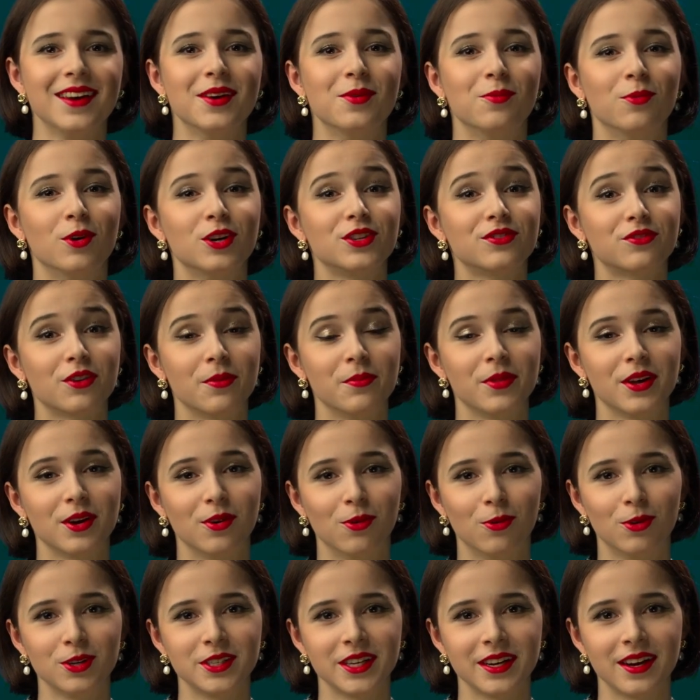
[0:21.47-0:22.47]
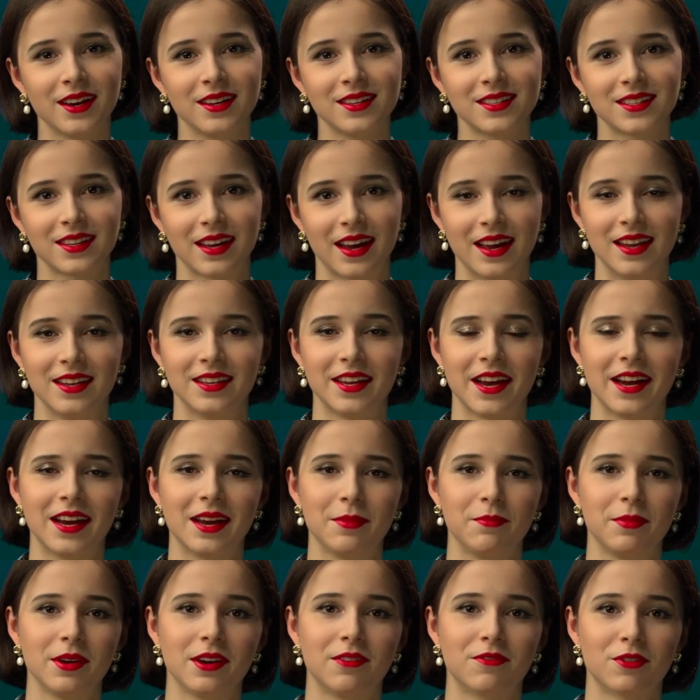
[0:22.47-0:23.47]
Watch from the audience and take a
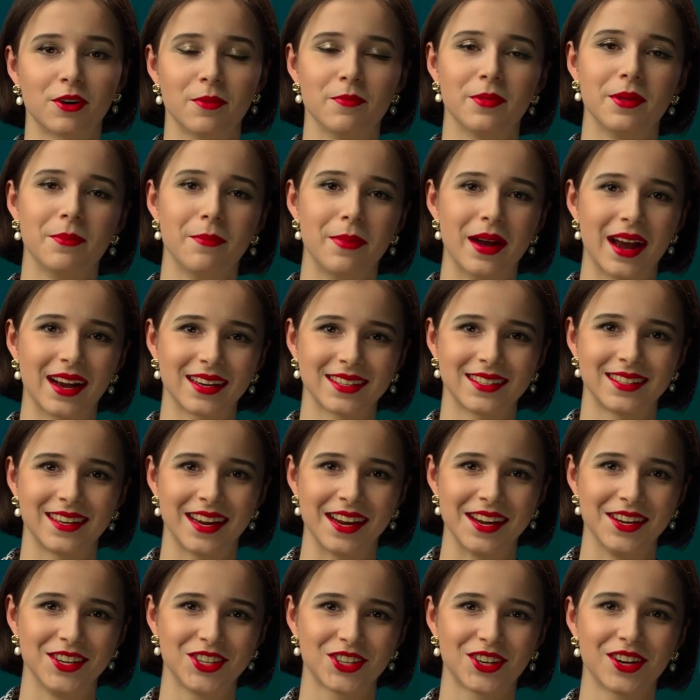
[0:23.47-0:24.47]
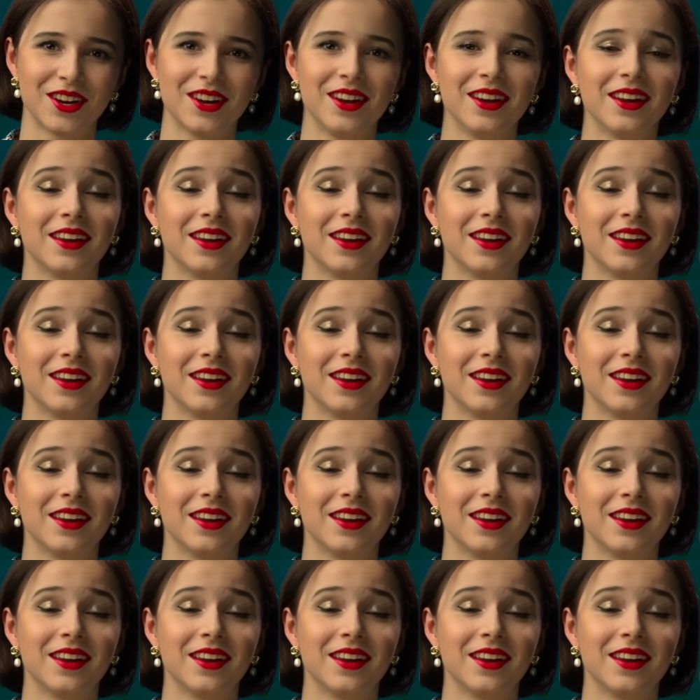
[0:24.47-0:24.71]
peek from the backstage.